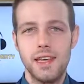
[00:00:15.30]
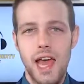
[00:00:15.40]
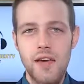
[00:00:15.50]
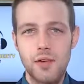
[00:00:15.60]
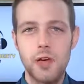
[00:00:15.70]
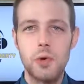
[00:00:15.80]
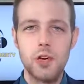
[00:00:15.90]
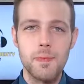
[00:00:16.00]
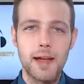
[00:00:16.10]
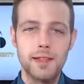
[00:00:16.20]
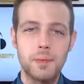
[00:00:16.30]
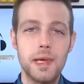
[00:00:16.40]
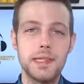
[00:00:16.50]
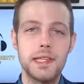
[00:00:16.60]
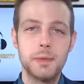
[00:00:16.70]
Hey everyone, welcome back to the
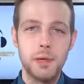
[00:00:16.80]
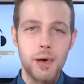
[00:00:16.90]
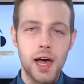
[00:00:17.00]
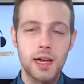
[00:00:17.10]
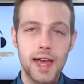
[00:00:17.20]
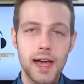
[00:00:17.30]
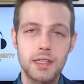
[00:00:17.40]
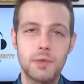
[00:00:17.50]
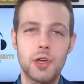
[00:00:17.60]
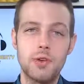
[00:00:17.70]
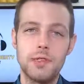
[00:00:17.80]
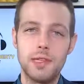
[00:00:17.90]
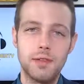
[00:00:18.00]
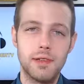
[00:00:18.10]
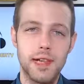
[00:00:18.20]
Peace and Liberty Podcast. I'm your host,
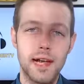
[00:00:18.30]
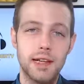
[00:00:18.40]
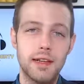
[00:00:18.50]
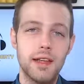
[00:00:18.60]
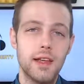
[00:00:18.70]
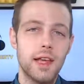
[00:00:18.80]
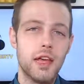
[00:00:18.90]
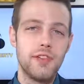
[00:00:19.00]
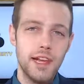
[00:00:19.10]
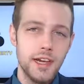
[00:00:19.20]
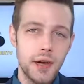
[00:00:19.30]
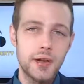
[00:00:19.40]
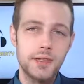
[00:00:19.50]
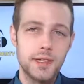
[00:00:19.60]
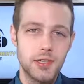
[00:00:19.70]
Stephen Clyde. If you didn't
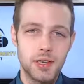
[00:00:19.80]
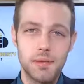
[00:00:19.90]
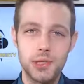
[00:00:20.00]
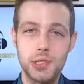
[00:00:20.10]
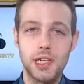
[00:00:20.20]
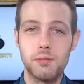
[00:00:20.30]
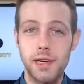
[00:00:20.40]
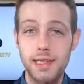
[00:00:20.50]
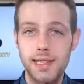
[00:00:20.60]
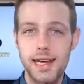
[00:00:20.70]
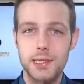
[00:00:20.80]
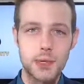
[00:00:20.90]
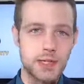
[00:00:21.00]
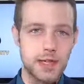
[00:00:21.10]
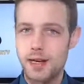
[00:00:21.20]
notice, I took a much needed break last
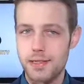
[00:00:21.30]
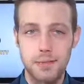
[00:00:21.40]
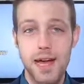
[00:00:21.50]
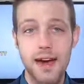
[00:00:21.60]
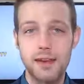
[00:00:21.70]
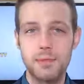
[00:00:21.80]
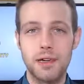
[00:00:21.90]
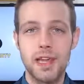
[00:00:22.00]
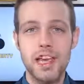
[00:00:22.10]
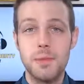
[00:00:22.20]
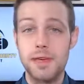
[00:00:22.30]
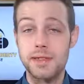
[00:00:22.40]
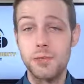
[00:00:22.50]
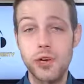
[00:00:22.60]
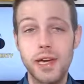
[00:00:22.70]
week, not because I'm tired, but because
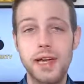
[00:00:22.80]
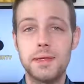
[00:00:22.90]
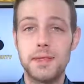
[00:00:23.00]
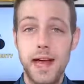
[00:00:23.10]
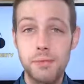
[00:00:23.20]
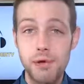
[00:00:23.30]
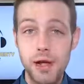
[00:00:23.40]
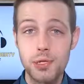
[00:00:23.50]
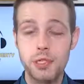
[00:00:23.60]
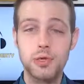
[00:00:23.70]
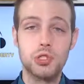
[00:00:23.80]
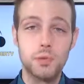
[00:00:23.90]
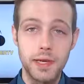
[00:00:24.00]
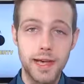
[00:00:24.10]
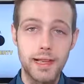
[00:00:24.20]
I'm working on a side project which will
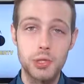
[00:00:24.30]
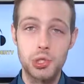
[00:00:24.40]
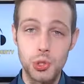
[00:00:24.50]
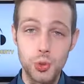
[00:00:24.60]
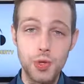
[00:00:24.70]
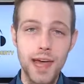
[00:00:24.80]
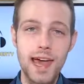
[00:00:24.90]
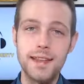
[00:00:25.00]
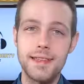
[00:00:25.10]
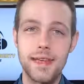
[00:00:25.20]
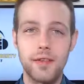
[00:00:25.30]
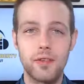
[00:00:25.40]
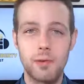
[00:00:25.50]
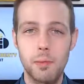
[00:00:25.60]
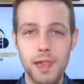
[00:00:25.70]
begin June 18th.
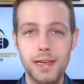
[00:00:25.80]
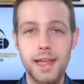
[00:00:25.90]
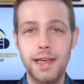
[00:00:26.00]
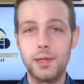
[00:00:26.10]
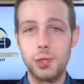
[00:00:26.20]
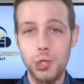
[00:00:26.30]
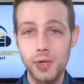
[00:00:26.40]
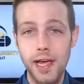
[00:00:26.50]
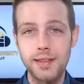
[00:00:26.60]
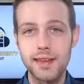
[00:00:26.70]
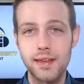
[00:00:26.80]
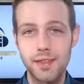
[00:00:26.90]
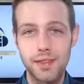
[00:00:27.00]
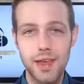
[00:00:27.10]
Remember that date, June 18th.